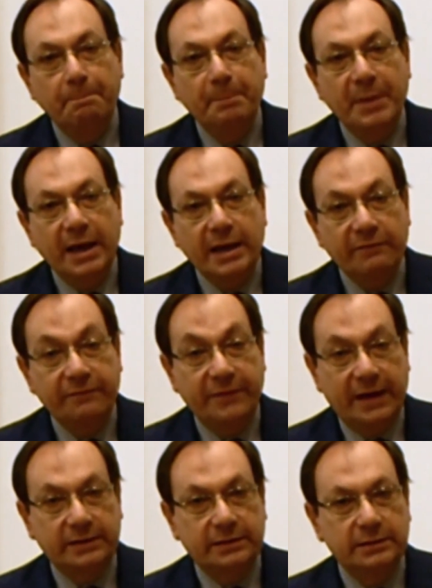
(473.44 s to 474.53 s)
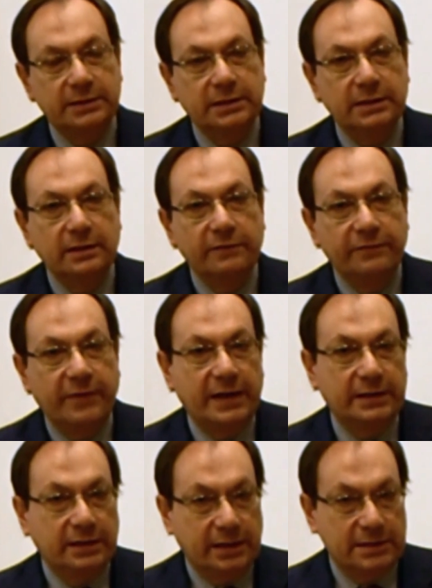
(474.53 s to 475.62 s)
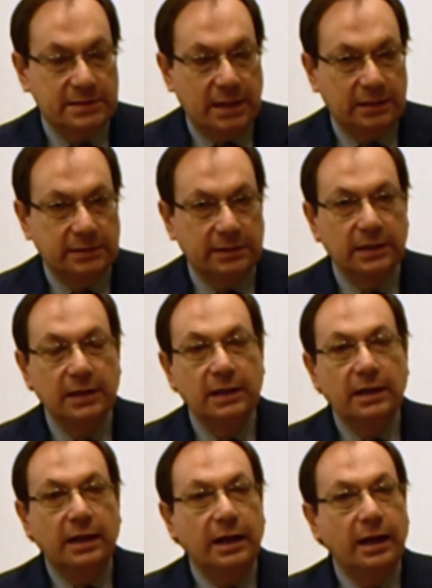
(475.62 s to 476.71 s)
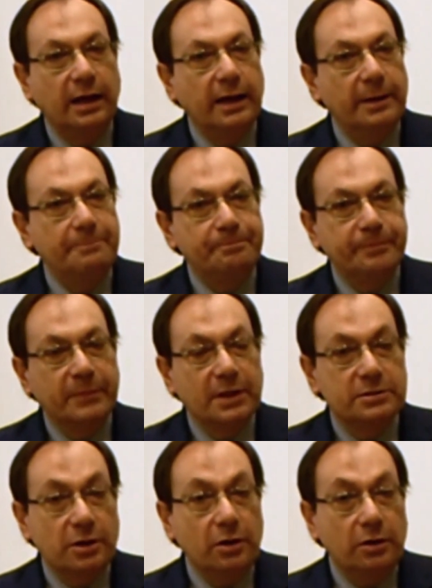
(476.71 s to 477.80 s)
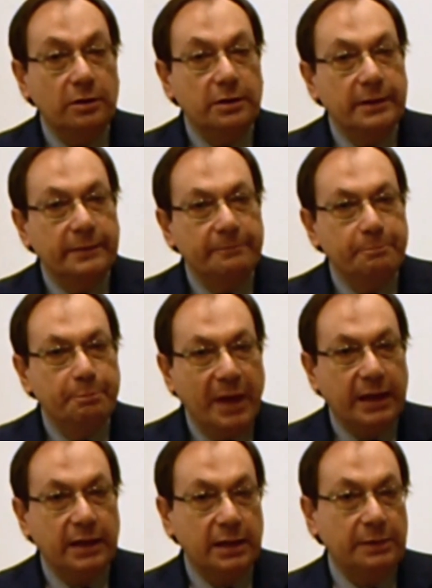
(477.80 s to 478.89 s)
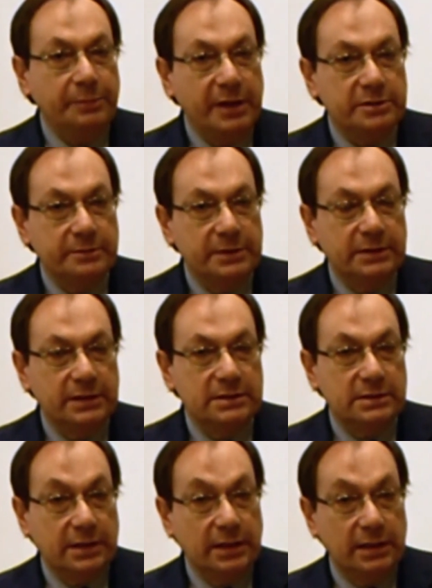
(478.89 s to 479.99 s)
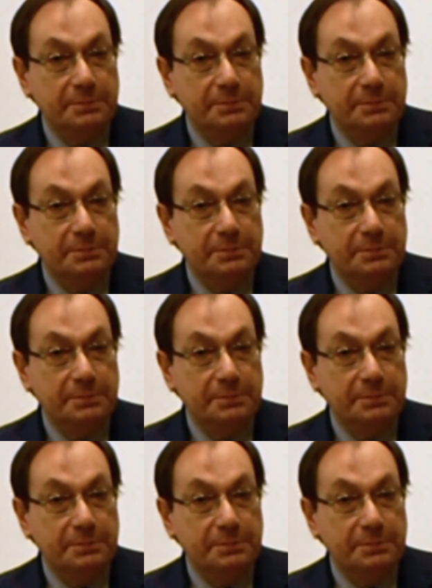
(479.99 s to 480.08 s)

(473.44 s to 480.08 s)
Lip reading: may affect the final result. So making a measurement is really